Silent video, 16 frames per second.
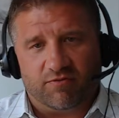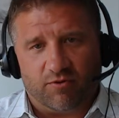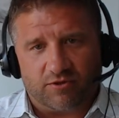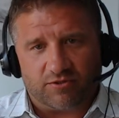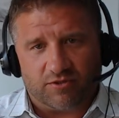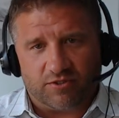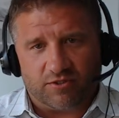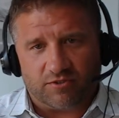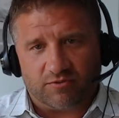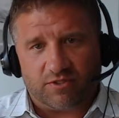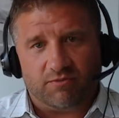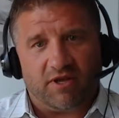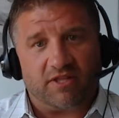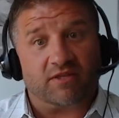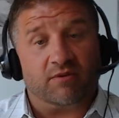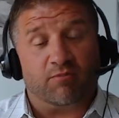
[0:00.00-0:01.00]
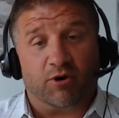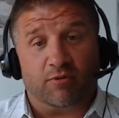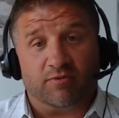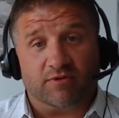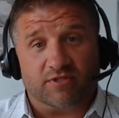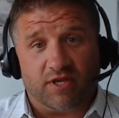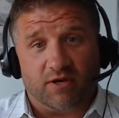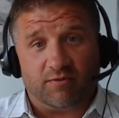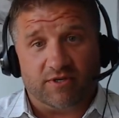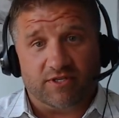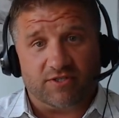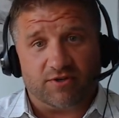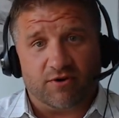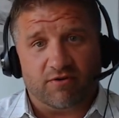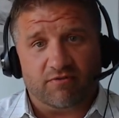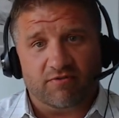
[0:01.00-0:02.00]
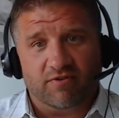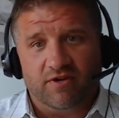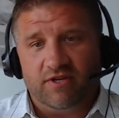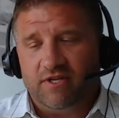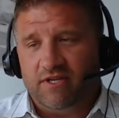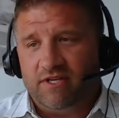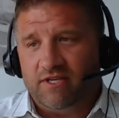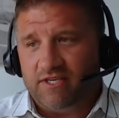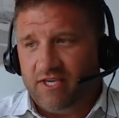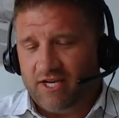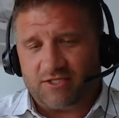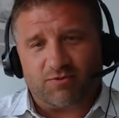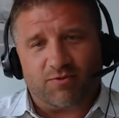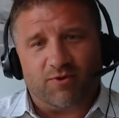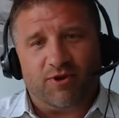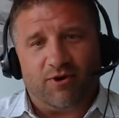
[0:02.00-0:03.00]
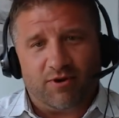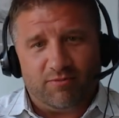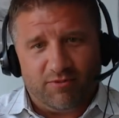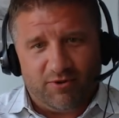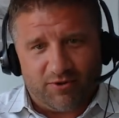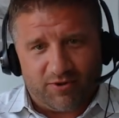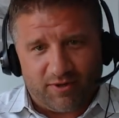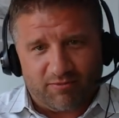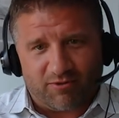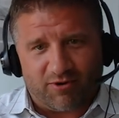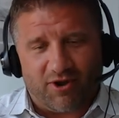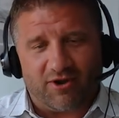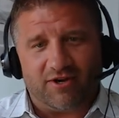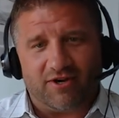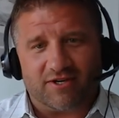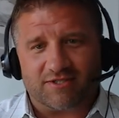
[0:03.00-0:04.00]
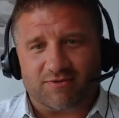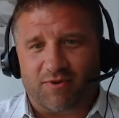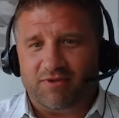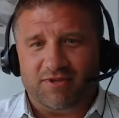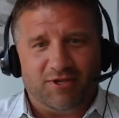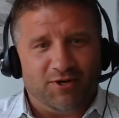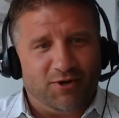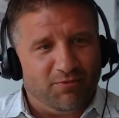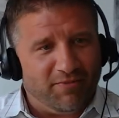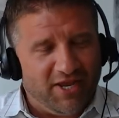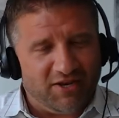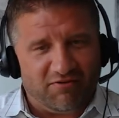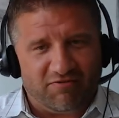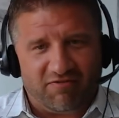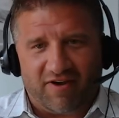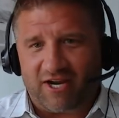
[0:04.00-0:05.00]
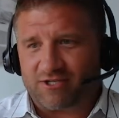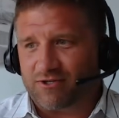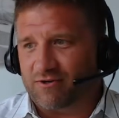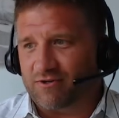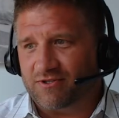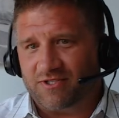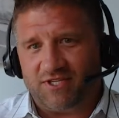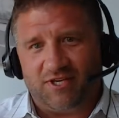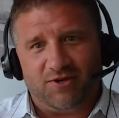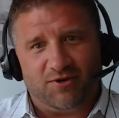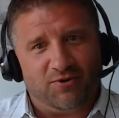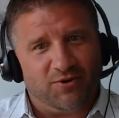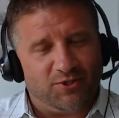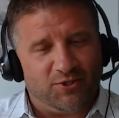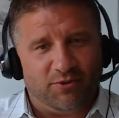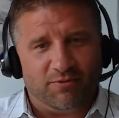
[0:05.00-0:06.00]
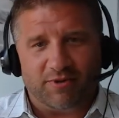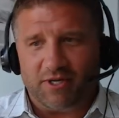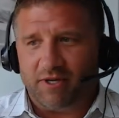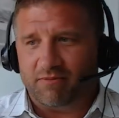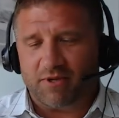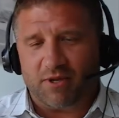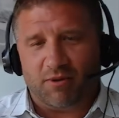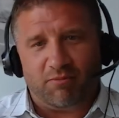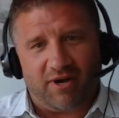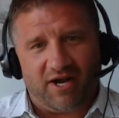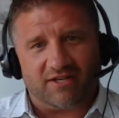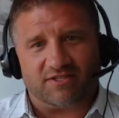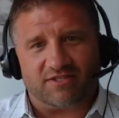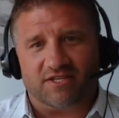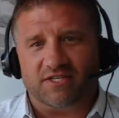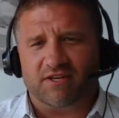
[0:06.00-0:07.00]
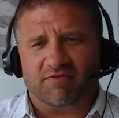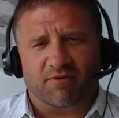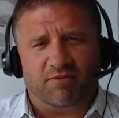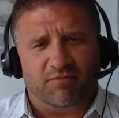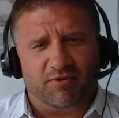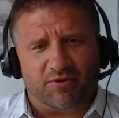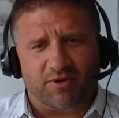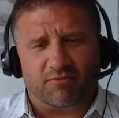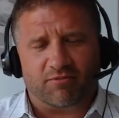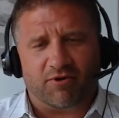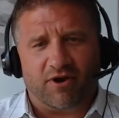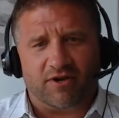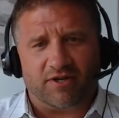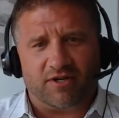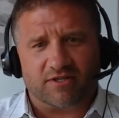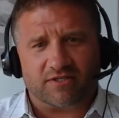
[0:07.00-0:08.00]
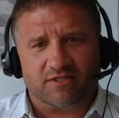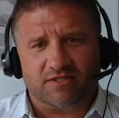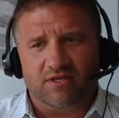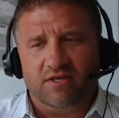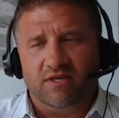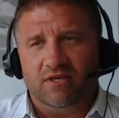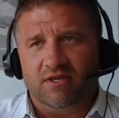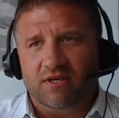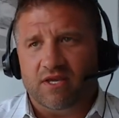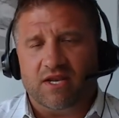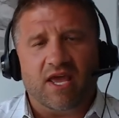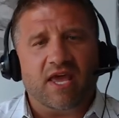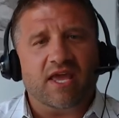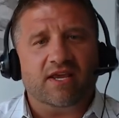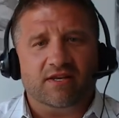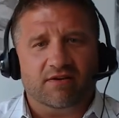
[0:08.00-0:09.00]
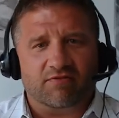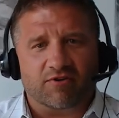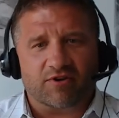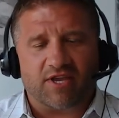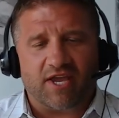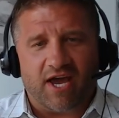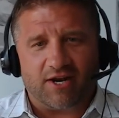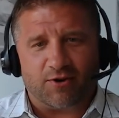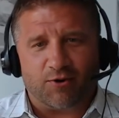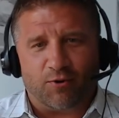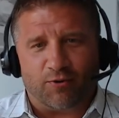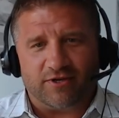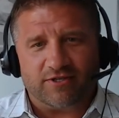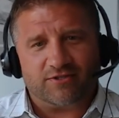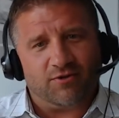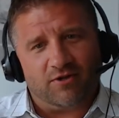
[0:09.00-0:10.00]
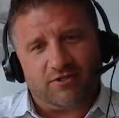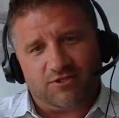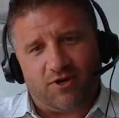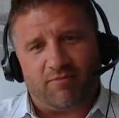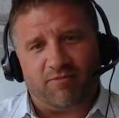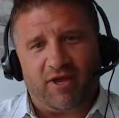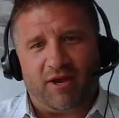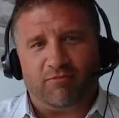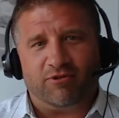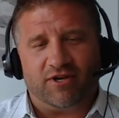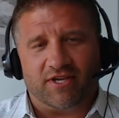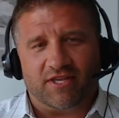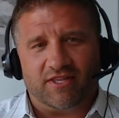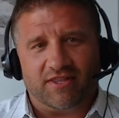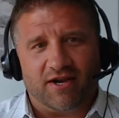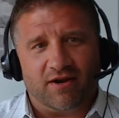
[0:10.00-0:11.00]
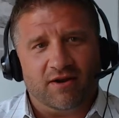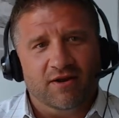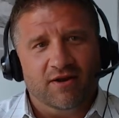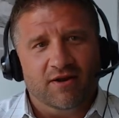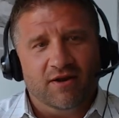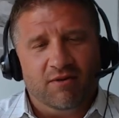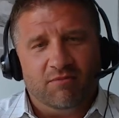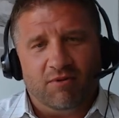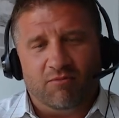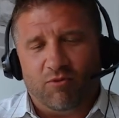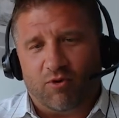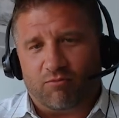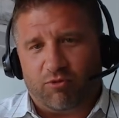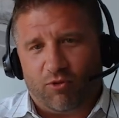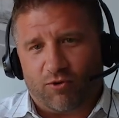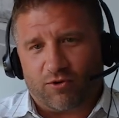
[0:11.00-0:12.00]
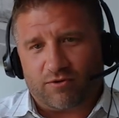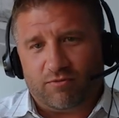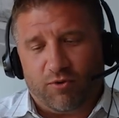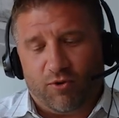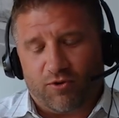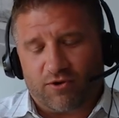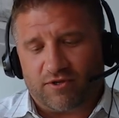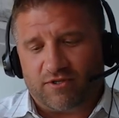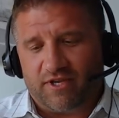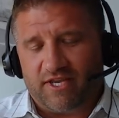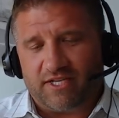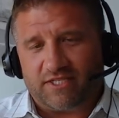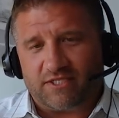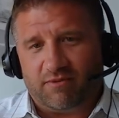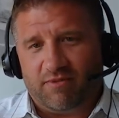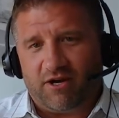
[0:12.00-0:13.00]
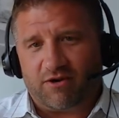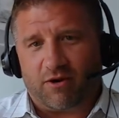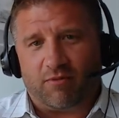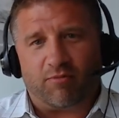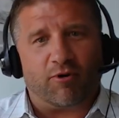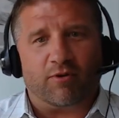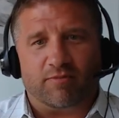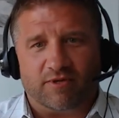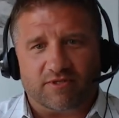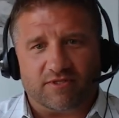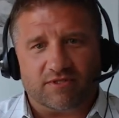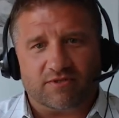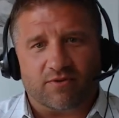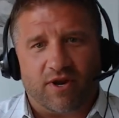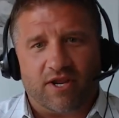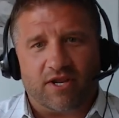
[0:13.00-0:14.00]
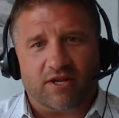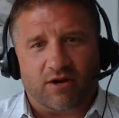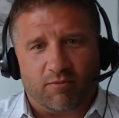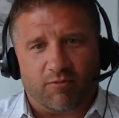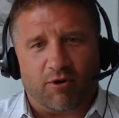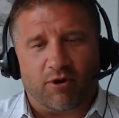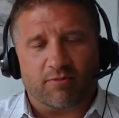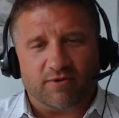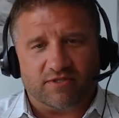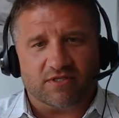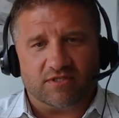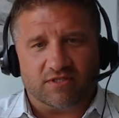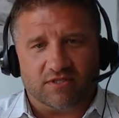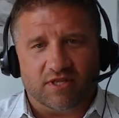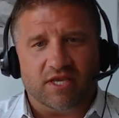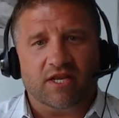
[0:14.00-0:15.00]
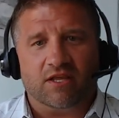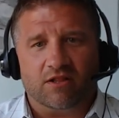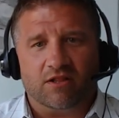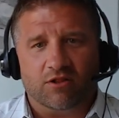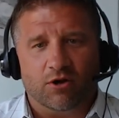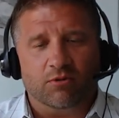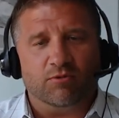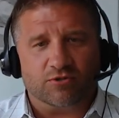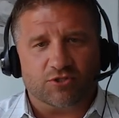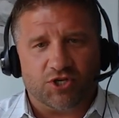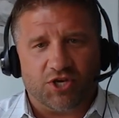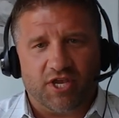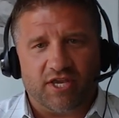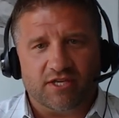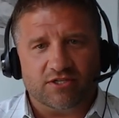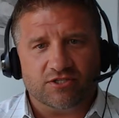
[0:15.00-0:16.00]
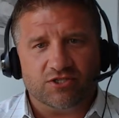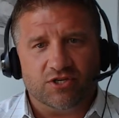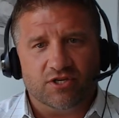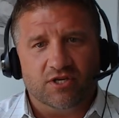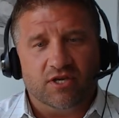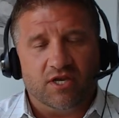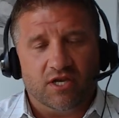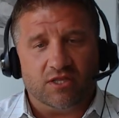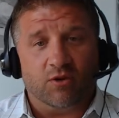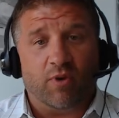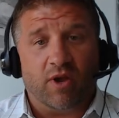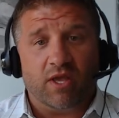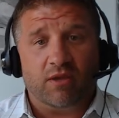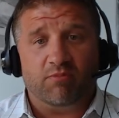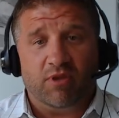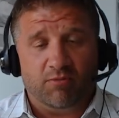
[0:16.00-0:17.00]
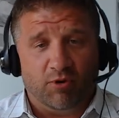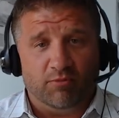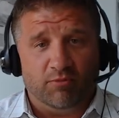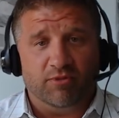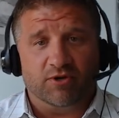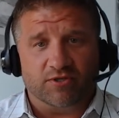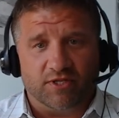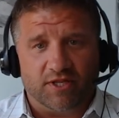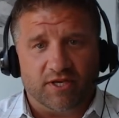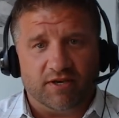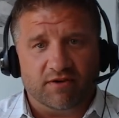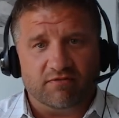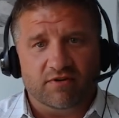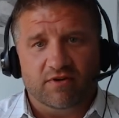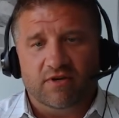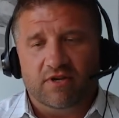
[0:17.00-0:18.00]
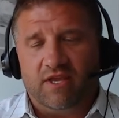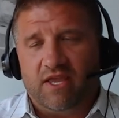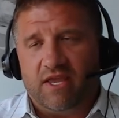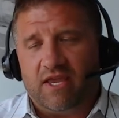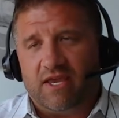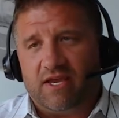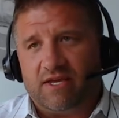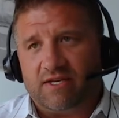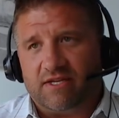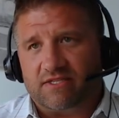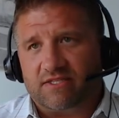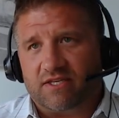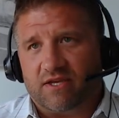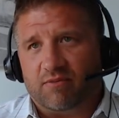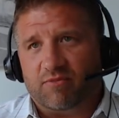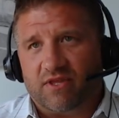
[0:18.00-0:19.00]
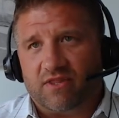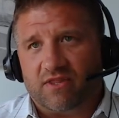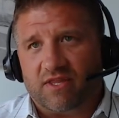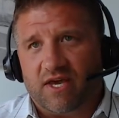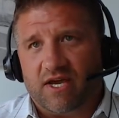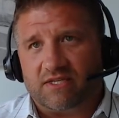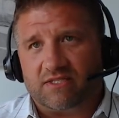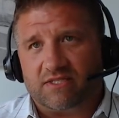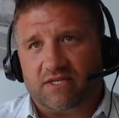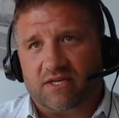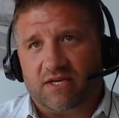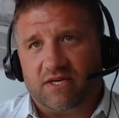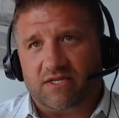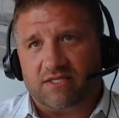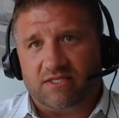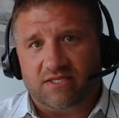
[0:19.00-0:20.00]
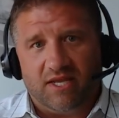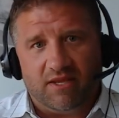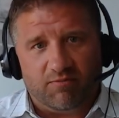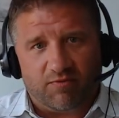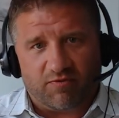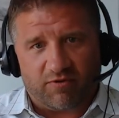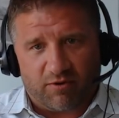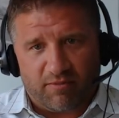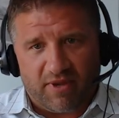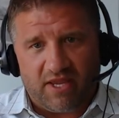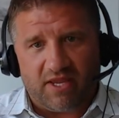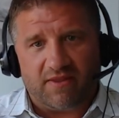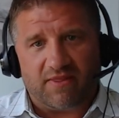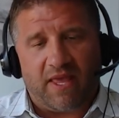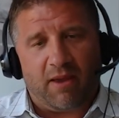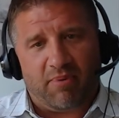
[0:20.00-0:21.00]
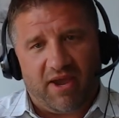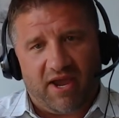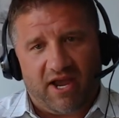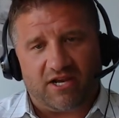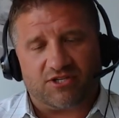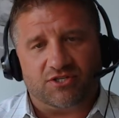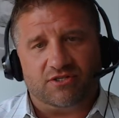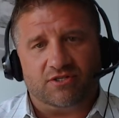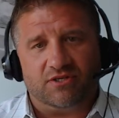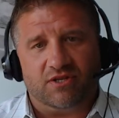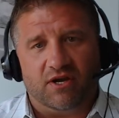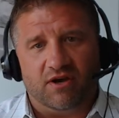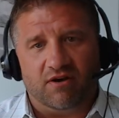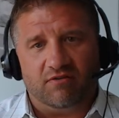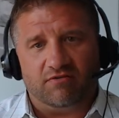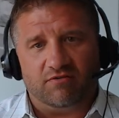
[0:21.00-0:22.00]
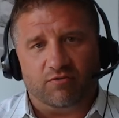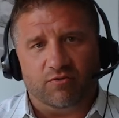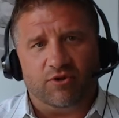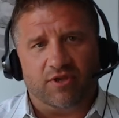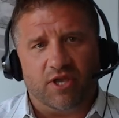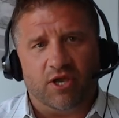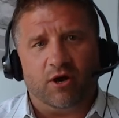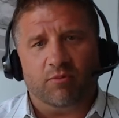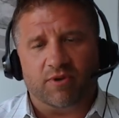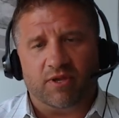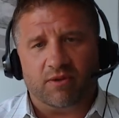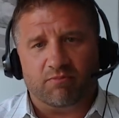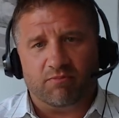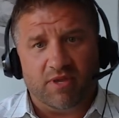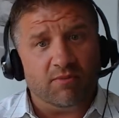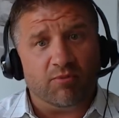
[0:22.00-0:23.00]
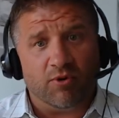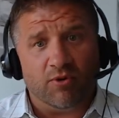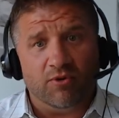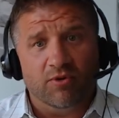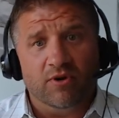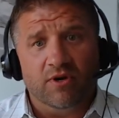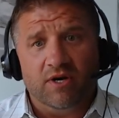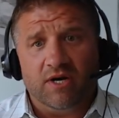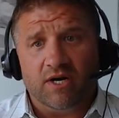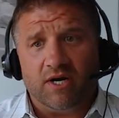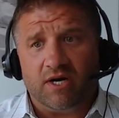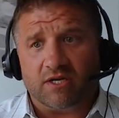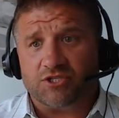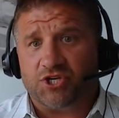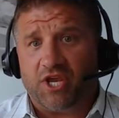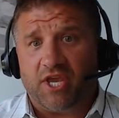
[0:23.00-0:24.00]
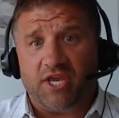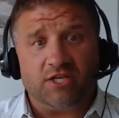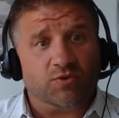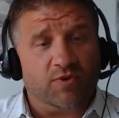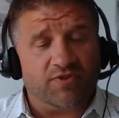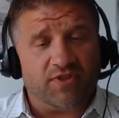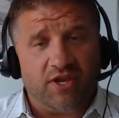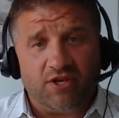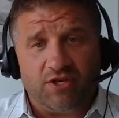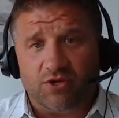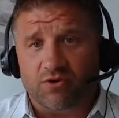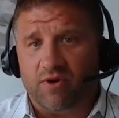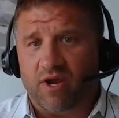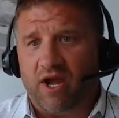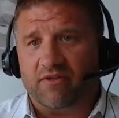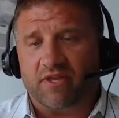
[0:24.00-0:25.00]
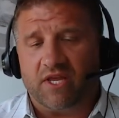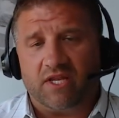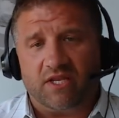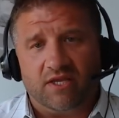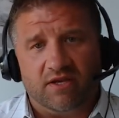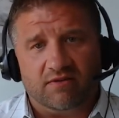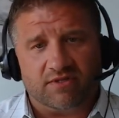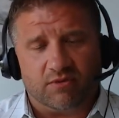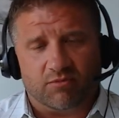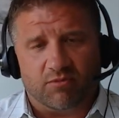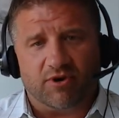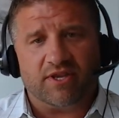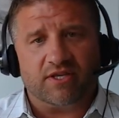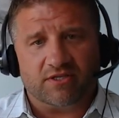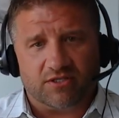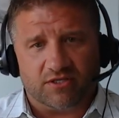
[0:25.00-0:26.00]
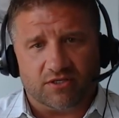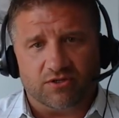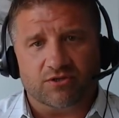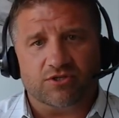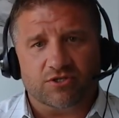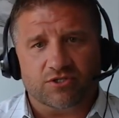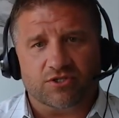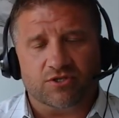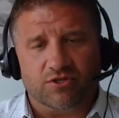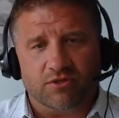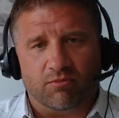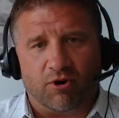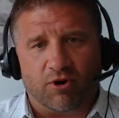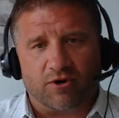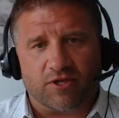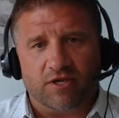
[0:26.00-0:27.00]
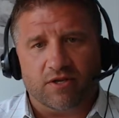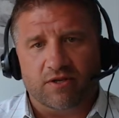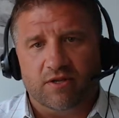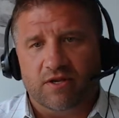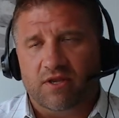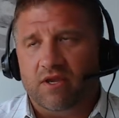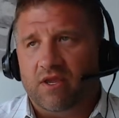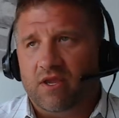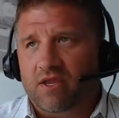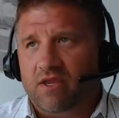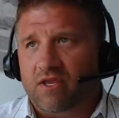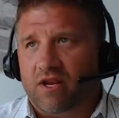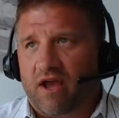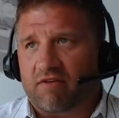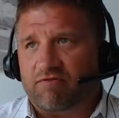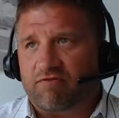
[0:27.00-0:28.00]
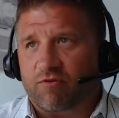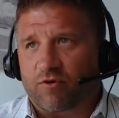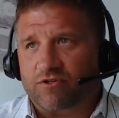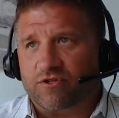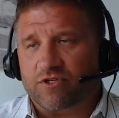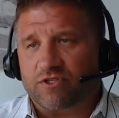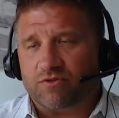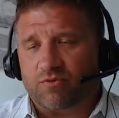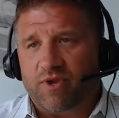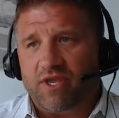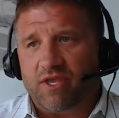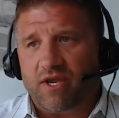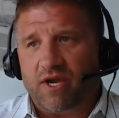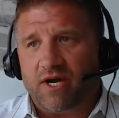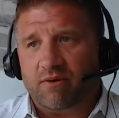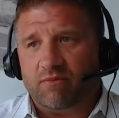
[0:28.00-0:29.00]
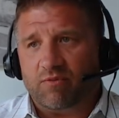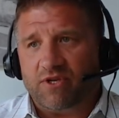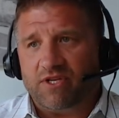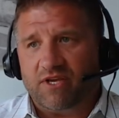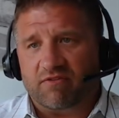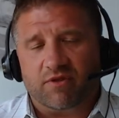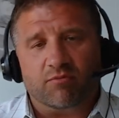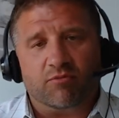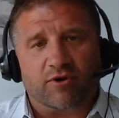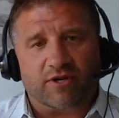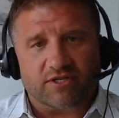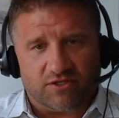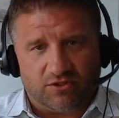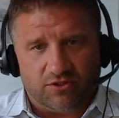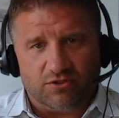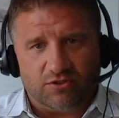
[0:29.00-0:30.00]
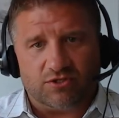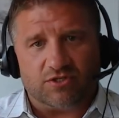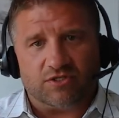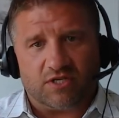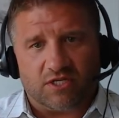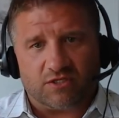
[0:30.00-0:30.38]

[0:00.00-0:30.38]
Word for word: Fortress was about the purpose that we serve. Yes, we are in building products. We you know manufacture steel, aluminum, composite, different building products in eight different categories. So I'll drop that plug in there. But more import- importantly, it's about our purpose, right? And our purpose is leading global change in the way people build and live. And it's something that uh, is deep for me and that passion of really helping people uh, change what they do, how they live. So bringing solutions to the market. You know, at Fortress, we um, we definitely bring solutions.